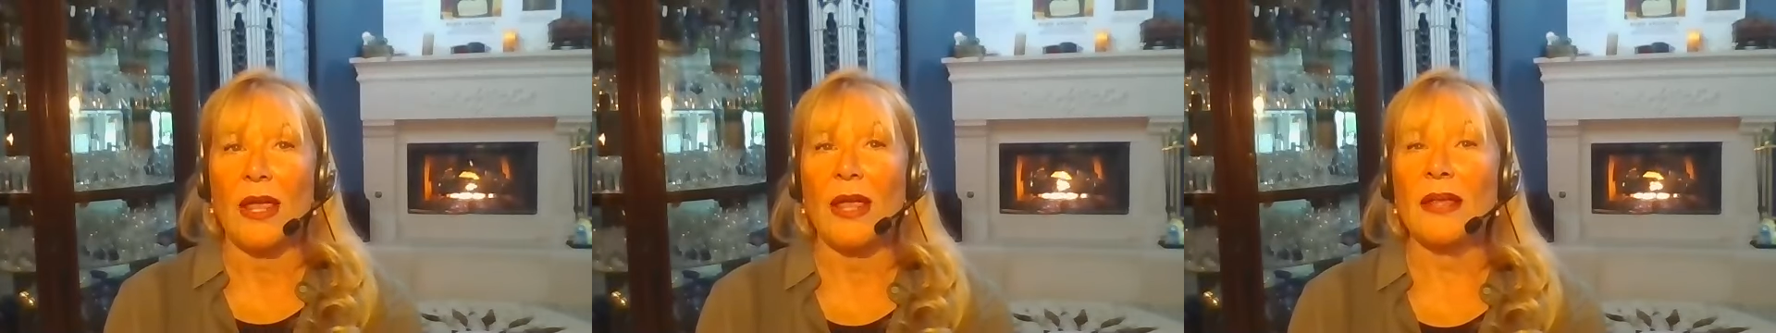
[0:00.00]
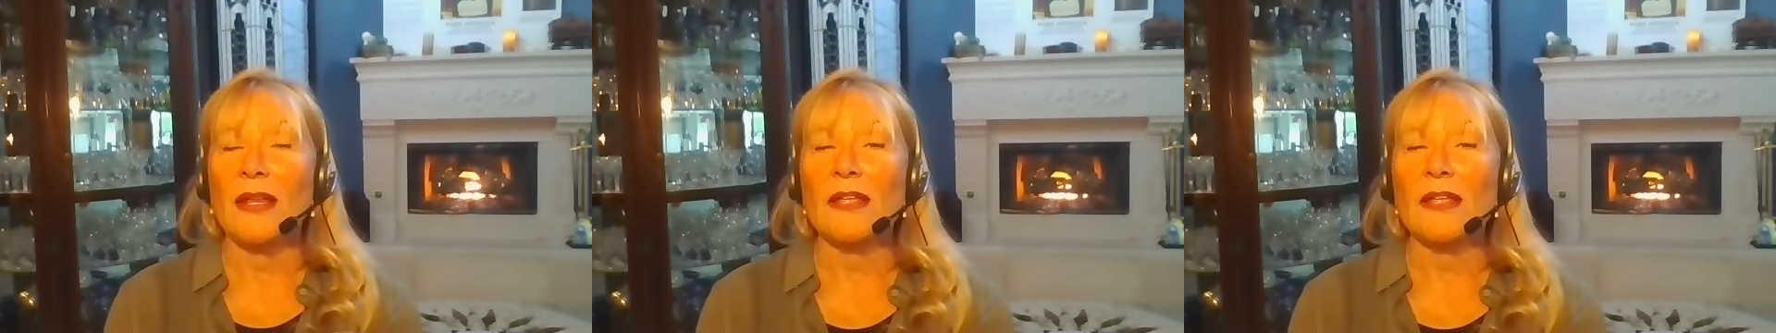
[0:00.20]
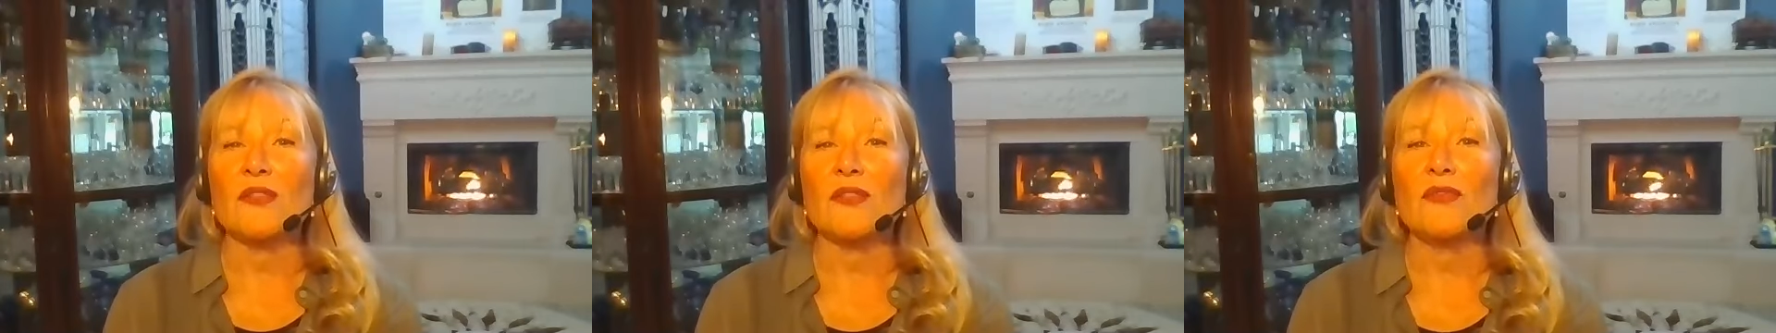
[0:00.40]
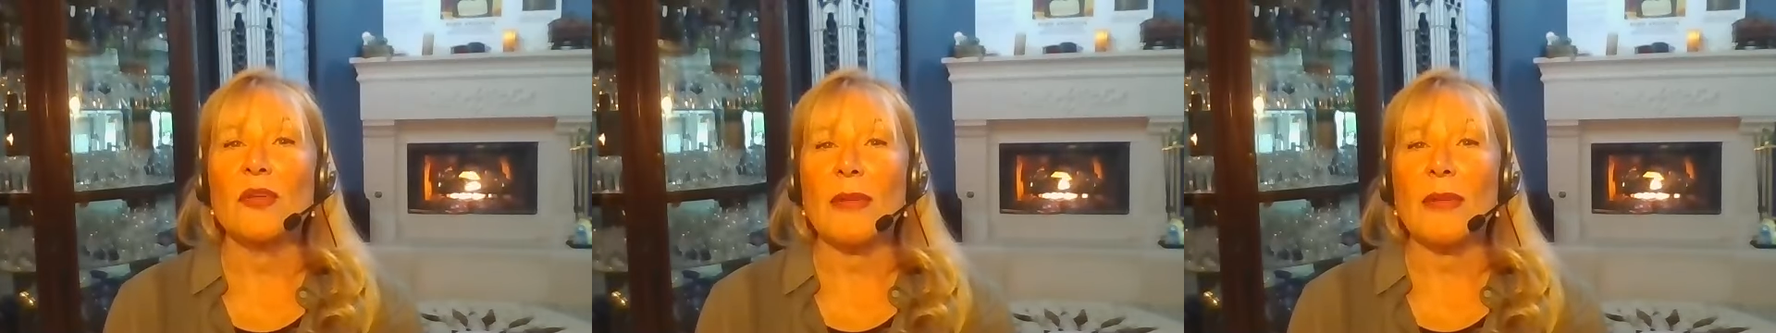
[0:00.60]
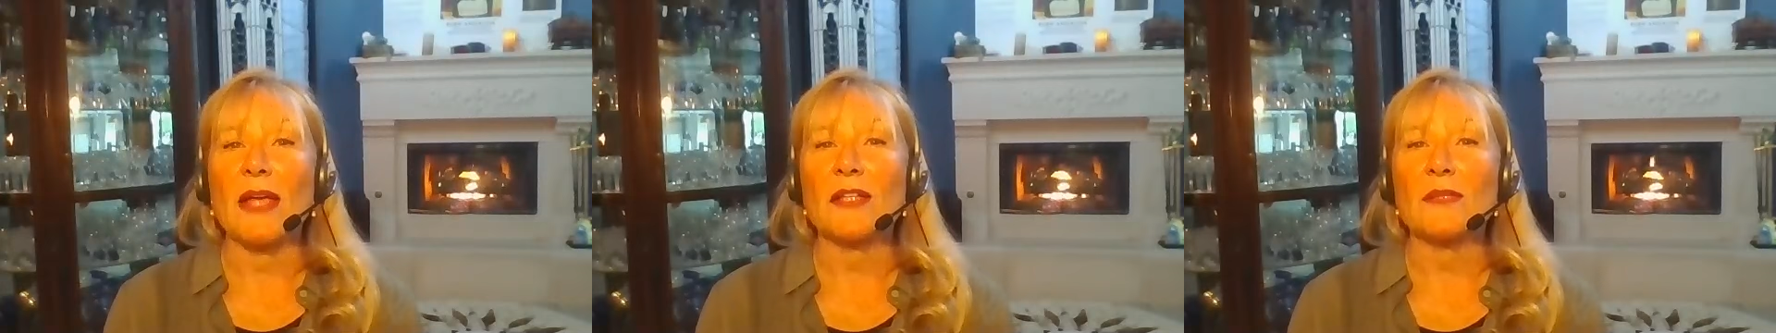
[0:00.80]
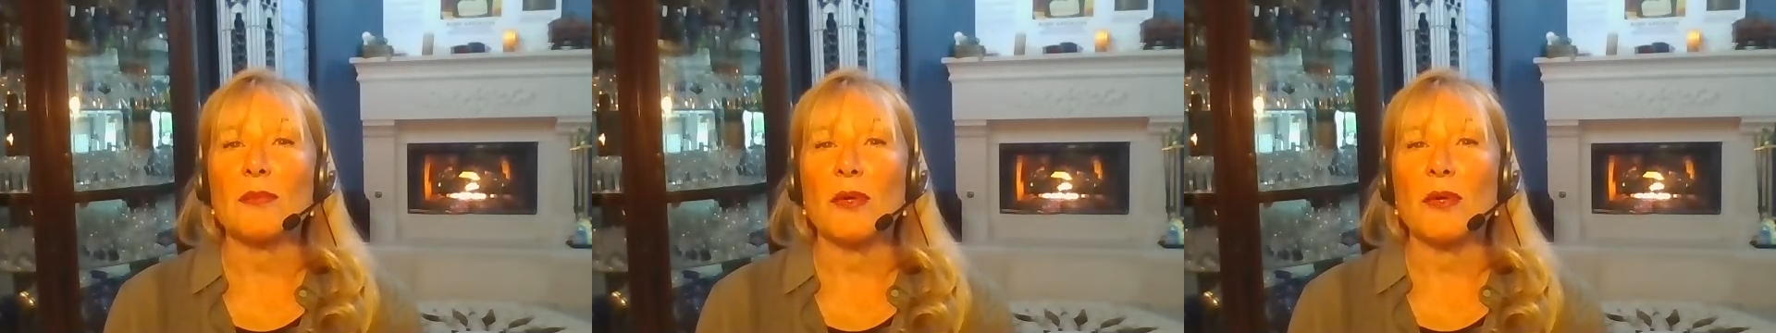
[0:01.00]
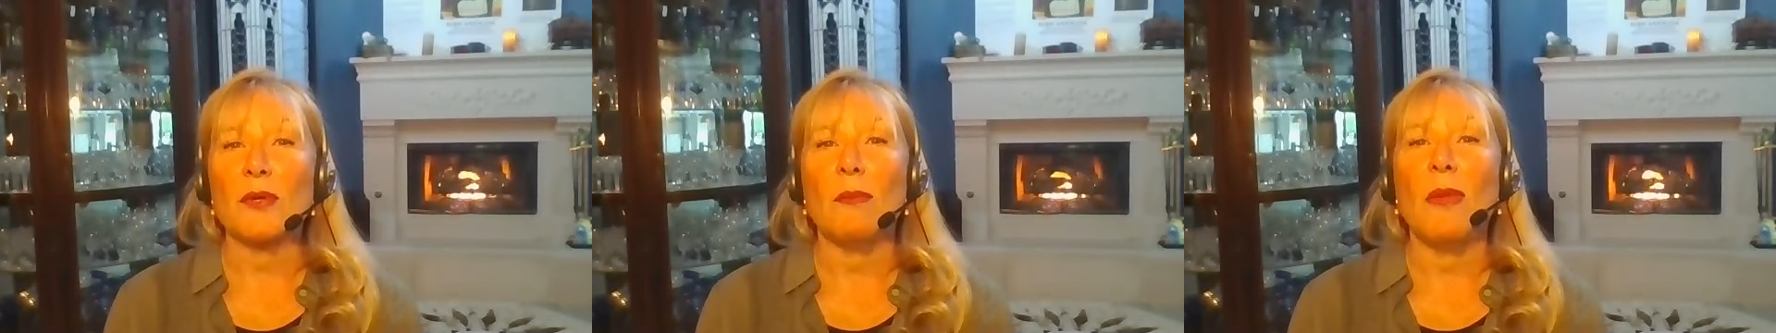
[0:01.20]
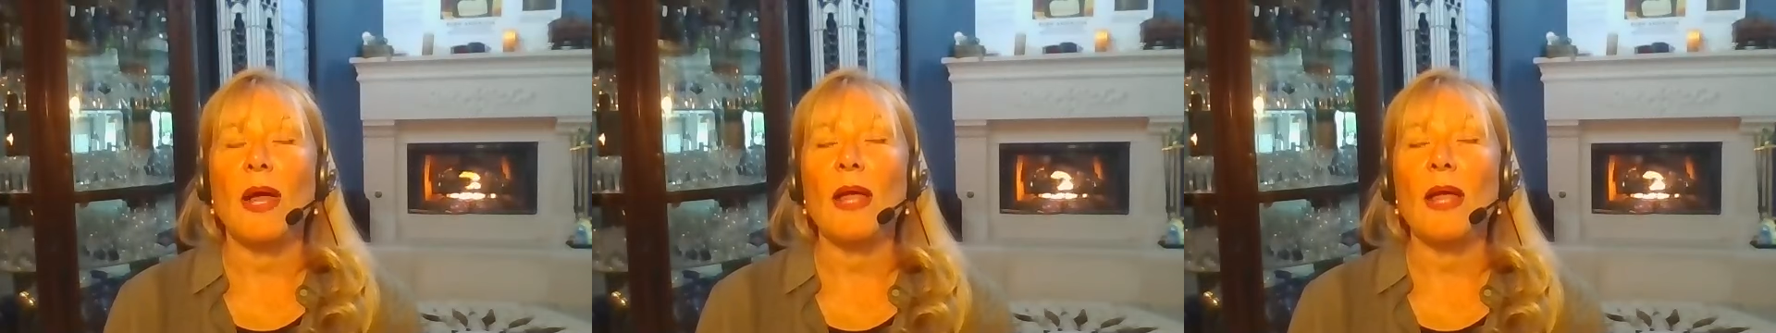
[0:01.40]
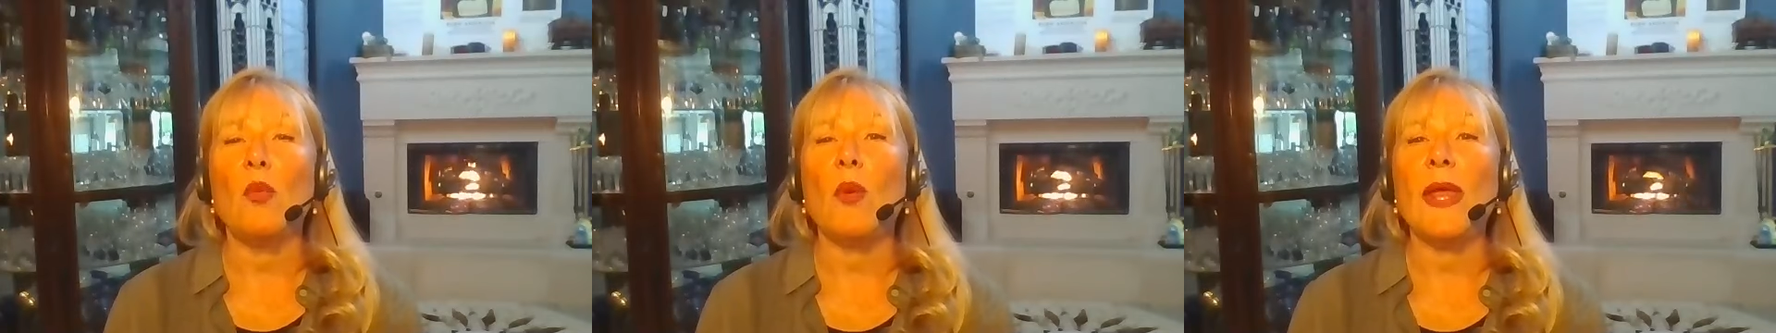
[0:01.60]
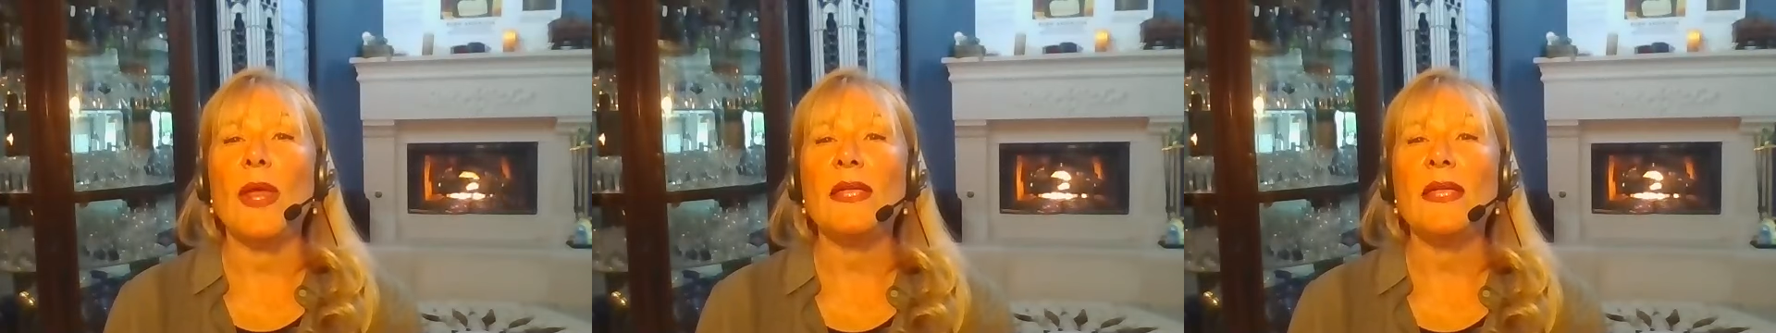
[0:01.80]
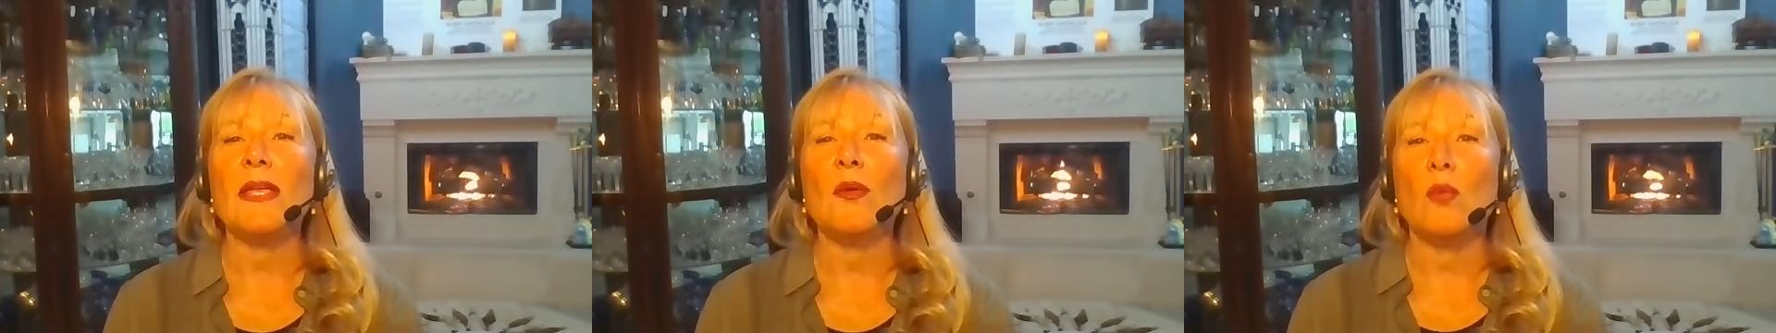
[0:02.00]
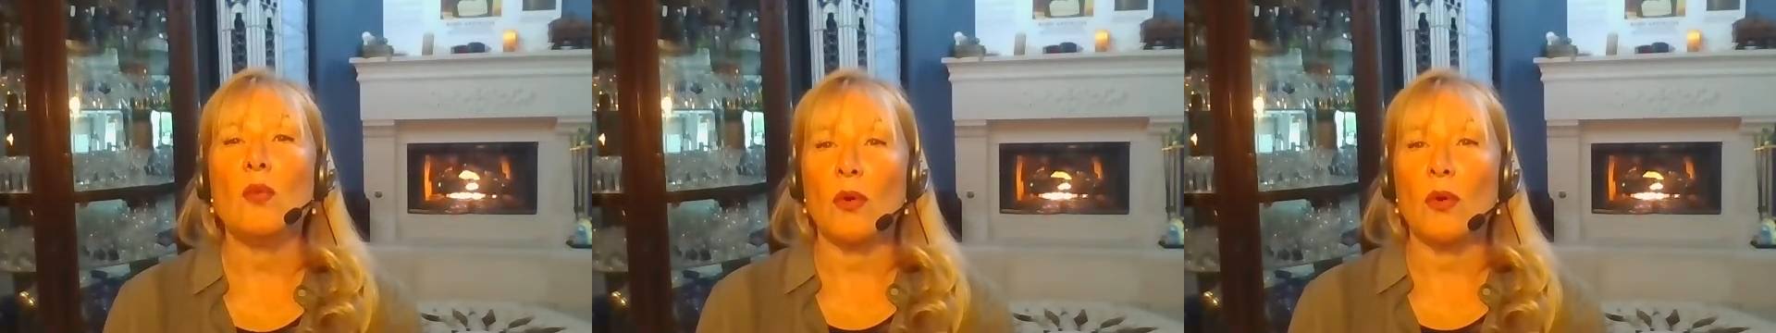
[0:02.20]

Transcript: And as a dream expert, my waking